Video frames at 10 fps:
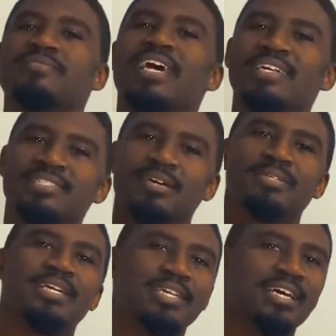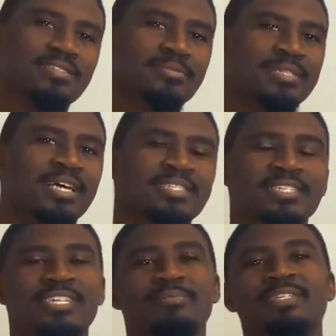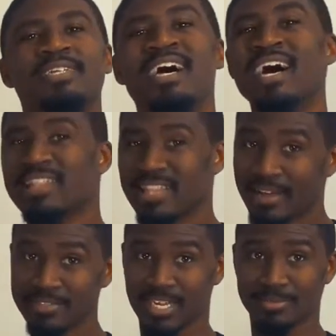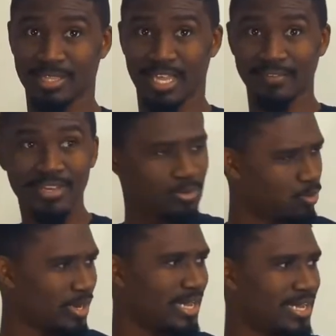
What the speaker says: 8 times 8, 9 times 9, 10 times 10, 11 times 11, what?